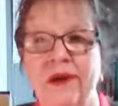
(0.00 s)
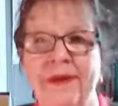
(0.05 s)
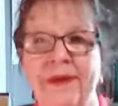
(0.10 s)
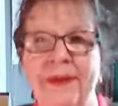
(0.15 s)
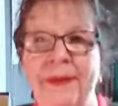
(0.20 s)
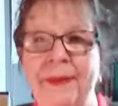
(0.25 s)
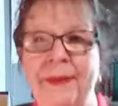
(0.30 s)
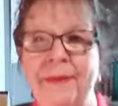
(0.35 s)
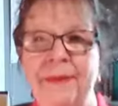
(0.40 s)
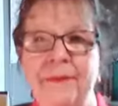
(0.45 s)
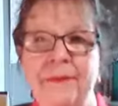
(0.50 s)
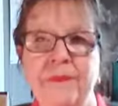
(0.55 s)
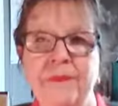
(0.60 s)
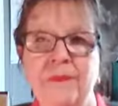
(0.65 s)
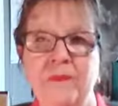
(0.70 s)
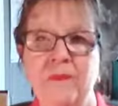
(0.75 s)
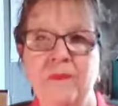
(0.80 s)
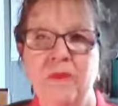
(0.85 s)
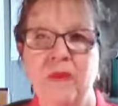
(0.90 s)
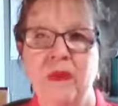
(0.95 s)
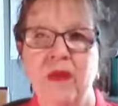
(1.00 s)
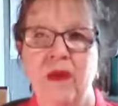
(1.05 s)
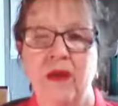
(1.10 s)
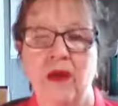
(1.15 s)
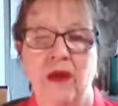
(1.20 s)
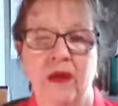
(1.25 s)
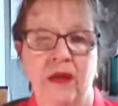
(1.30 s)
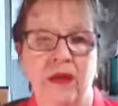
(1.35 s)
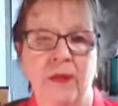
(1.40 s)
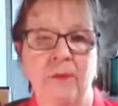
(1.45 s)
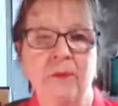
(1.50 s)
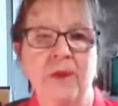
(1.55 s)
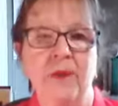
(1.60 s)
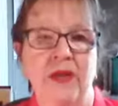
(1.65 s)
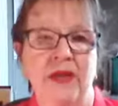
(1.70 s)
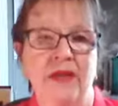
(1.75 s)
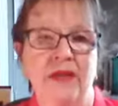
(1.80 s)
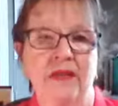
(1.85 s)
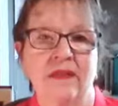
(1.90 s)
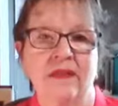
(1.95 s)
um, a
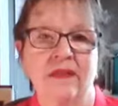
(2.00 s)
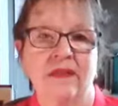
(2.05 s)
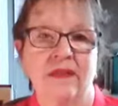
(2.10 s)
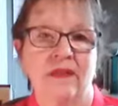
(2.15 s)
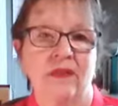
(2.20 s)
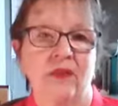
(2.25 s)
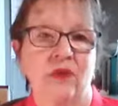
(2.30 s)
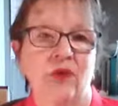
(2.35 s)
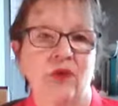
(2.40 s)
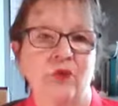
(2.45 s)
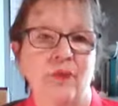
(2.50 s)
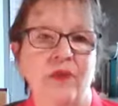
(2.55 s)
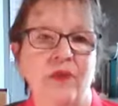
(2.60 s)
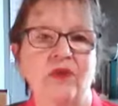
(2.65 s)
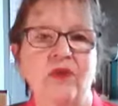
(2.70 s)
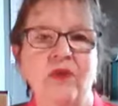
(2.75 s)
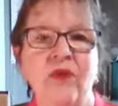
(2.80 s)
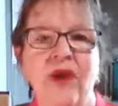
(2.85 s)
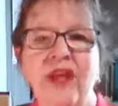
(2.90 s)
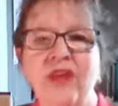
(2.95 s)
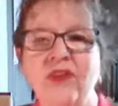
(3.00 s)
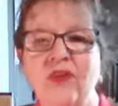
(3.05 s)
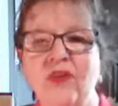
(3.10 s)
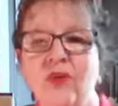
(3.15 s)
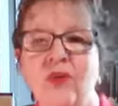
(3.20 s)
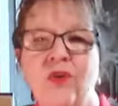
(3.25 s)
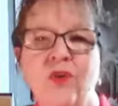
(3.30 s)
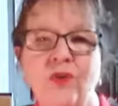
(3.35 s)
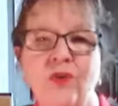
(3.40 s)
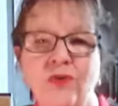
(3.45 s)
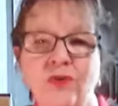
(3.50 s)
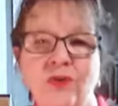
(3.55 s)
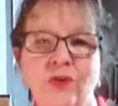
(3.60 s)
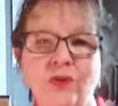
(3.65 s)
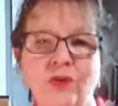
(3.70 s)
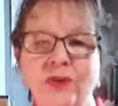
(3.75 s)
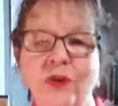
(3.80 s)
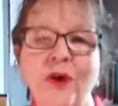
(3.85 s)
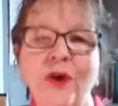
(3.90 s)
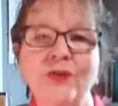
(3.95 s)
company who betrayed your
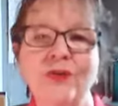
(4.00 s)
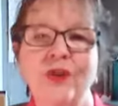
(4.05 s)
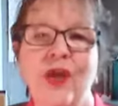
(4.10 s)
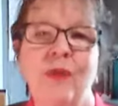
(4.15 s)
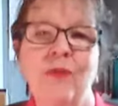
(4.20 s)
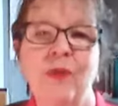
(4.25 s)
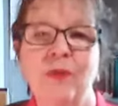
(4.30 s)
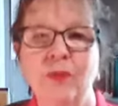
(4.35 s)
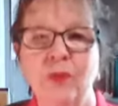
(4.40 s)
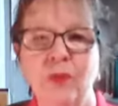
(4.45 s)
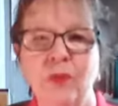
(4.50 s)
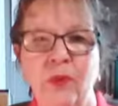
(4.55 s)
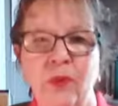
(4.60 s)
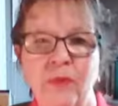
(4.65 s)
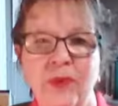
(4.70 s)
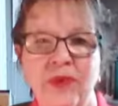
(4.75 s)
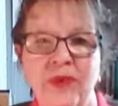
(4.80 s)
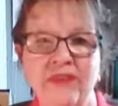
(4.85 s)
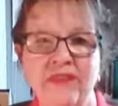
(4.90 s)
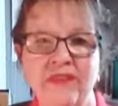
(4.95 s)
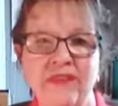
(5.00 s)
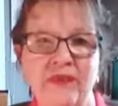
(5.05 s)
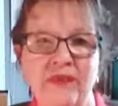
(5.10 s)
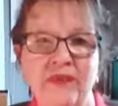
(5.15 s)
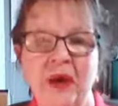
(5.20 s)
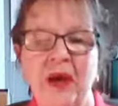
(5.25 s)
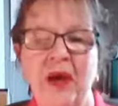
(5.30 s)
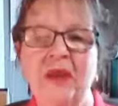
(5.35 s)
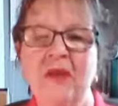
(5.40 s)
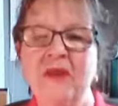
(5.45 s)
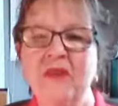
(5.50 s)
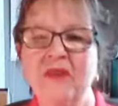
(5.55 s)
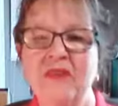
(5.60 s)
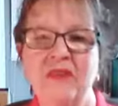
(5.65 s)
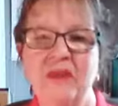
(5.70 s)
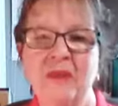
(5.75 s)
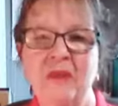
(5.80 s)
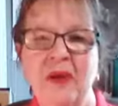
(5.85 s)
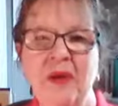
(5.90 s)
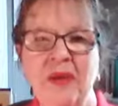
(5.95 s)
your longtime employment to hire
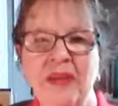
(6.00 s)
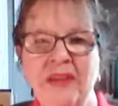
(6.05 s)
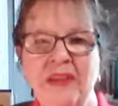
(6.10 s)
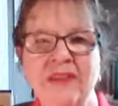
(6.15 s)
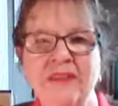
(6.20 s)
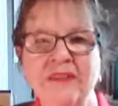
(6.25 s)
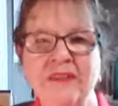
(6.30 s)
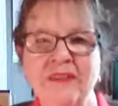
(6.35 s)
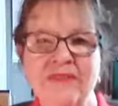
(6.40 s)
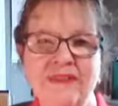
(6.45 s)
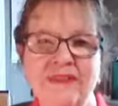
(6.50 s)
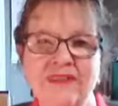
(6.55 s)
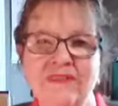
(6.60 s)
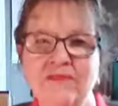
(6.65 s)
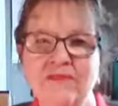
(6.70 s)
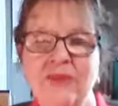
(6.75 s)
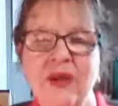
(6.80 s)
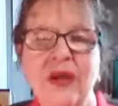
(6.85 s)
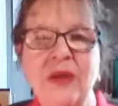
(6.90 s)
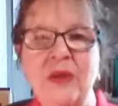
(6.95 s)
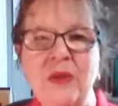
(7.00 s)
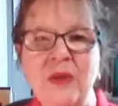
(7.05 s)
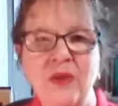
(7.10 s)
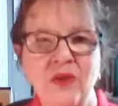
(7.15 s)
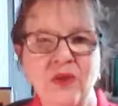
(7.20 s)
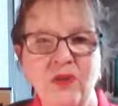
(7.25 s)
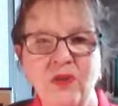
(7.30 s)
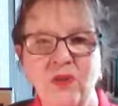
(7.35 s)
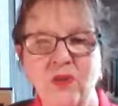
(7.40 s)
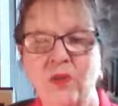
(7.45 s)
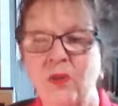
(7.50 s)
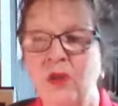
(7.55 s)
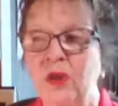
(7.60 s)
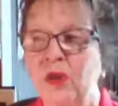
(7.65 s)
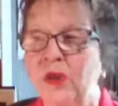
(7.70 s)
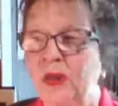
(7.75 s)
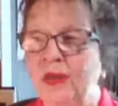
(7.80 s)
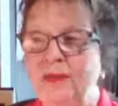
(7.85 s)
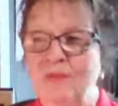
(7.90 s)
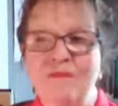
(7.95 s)
somebody else and fire you,
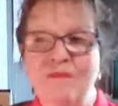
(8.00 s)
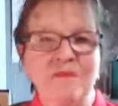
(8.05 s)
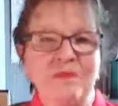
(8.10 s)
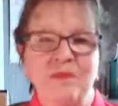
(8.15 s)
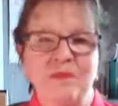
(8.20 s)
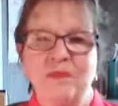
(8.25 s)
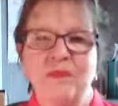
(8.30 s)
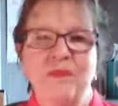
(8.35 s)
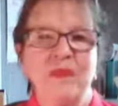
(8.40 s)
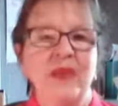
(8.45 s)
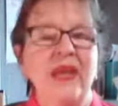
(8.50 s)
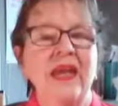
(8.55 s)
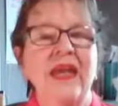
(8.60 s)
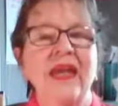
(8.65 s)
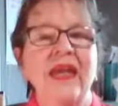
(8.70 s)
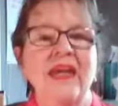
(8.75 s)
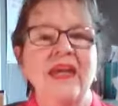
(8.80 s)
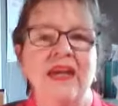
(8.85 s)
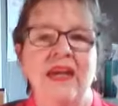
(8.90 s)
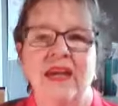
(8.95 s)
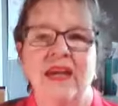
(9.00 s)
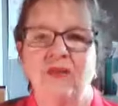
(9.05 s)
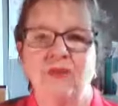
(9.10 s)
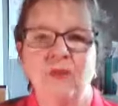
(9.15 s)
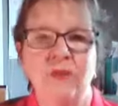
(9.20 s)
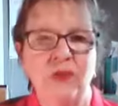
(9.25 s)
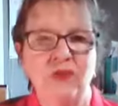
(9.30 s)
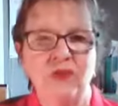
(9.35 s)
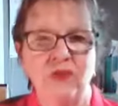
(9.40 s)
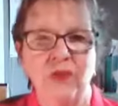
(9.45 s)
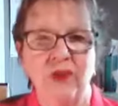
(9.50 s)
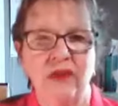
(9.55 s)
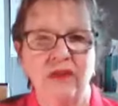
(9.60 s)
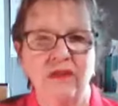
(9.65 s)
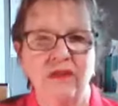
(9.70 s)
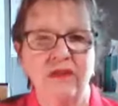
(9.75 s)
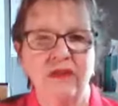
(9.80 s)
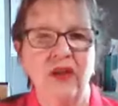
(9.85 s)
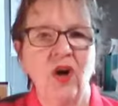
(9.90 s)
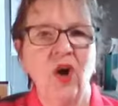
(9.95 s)
any kind of
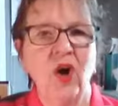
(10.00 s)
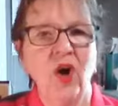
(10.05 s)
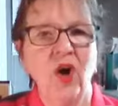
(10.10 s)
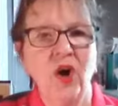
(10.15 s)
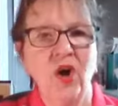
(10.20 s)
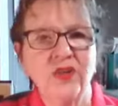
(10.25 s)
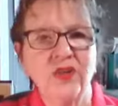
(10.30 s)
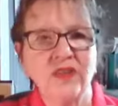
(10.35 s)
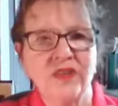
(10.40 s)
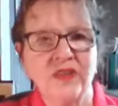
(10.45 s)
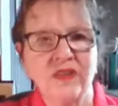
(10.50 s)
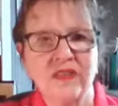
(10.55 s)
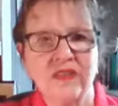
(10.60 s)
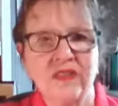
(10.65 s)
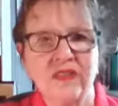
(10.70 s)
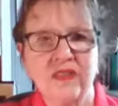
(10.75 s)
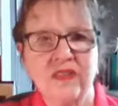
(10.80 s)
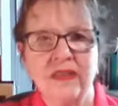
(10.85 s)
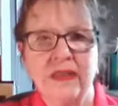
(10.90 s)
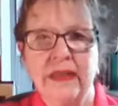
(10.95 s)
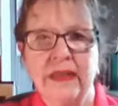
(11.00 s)
betrayal it hurts.